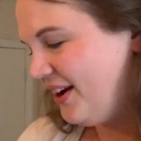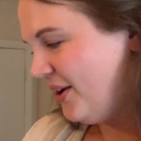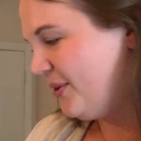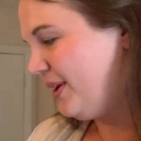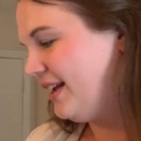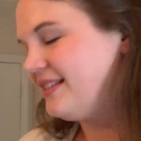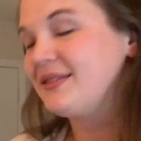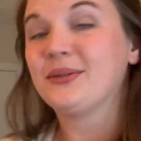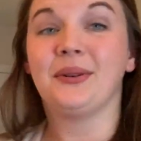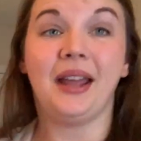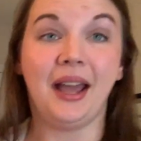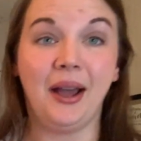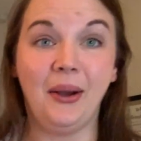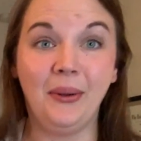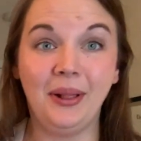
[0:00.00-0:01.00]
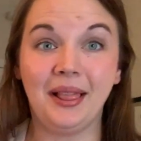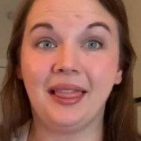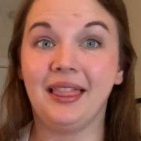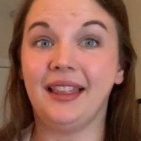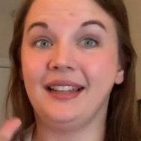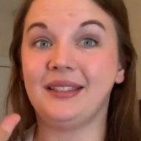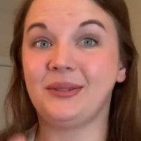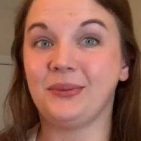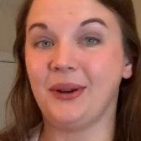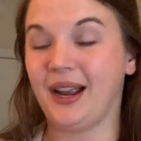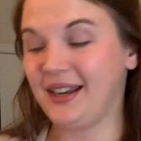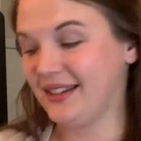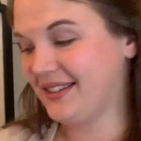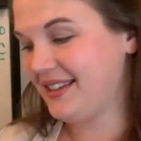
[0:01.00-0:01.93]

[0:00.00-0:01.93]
Okay, so now let's write a